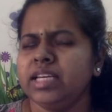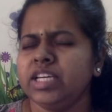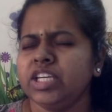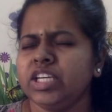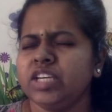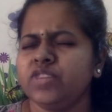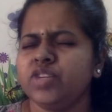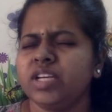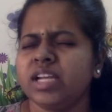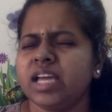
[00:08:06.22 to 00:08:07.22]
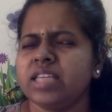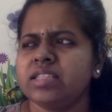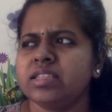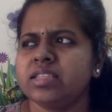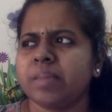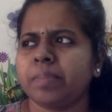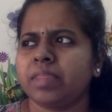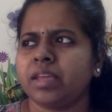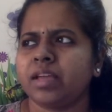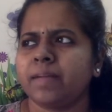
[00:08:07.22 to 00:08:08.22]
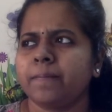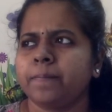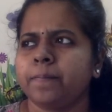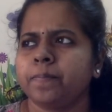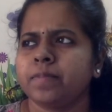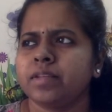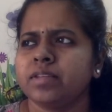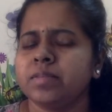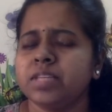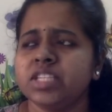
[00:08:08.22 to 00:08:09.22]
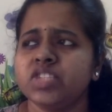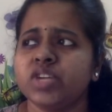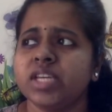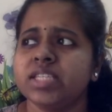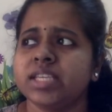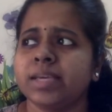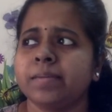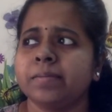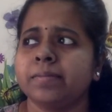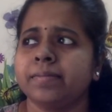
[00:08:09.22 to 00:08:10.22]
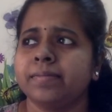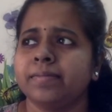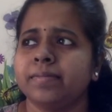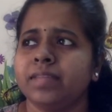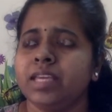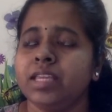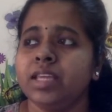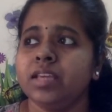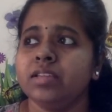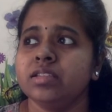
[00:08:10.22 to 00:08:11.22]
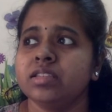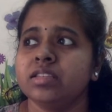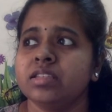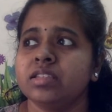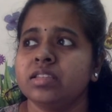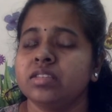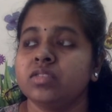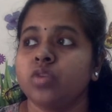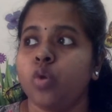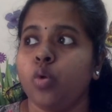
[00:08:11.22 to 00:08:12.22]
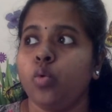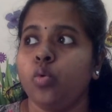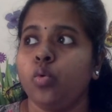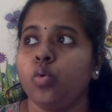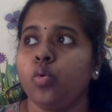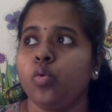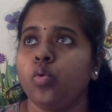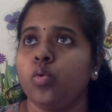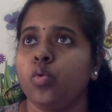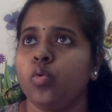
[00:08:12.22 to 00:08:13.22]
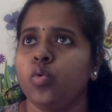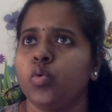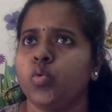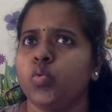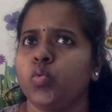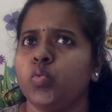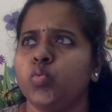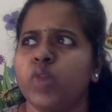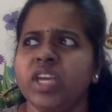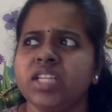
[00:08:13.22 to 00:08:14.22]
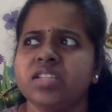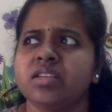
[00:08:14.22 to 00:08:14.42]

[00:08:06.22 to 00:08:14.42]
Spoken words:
he realizes something. Something strikes him. He thinks, oh, wait.